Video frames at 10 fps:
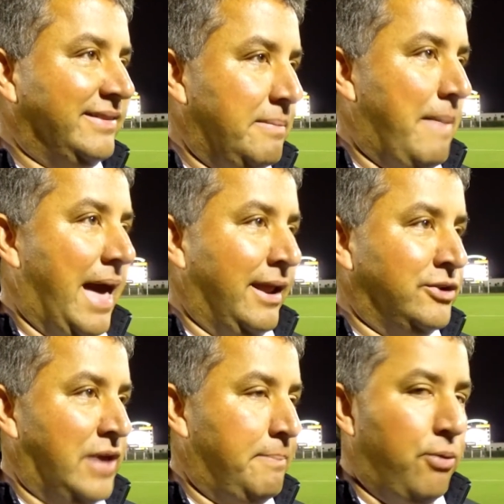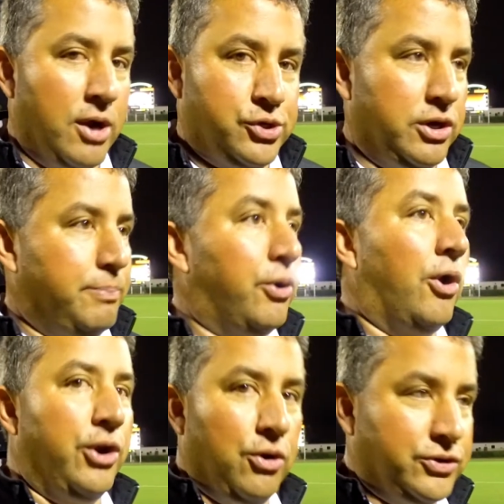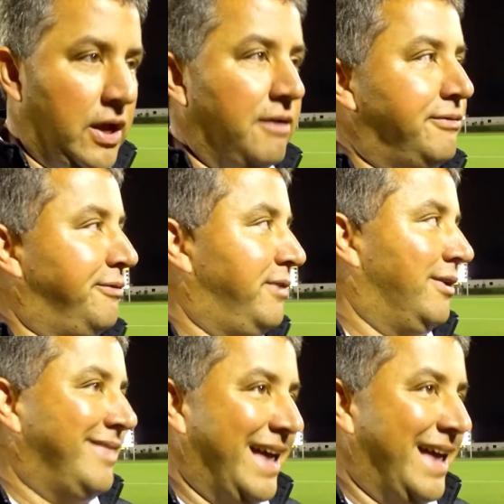to manage that pressure you put on yourself of feeling